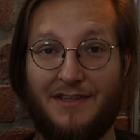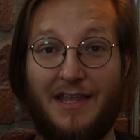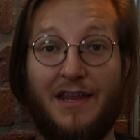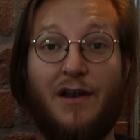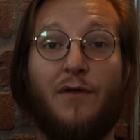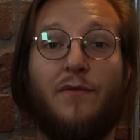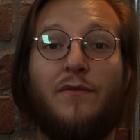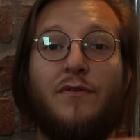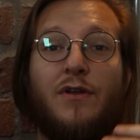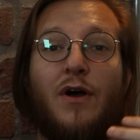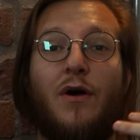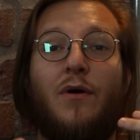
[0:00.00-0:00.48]
They
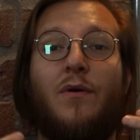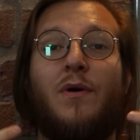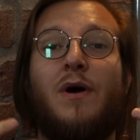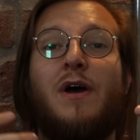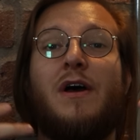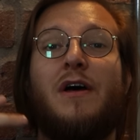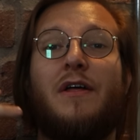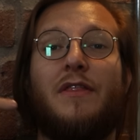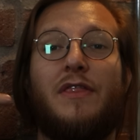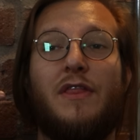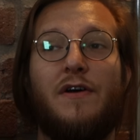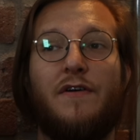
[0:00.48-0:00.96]
don't know
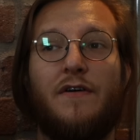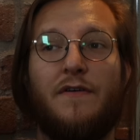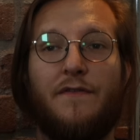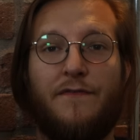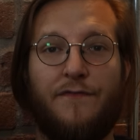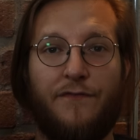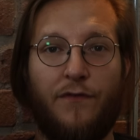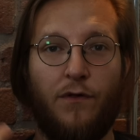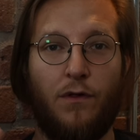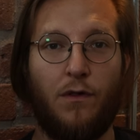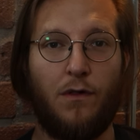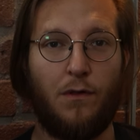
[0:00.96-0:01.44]
the
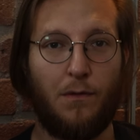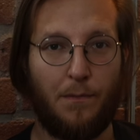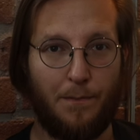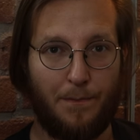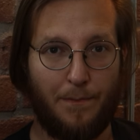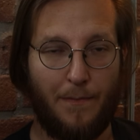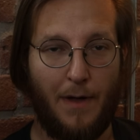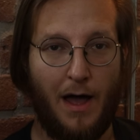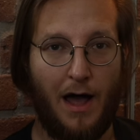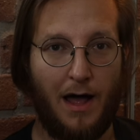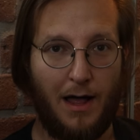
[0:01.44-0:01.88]
full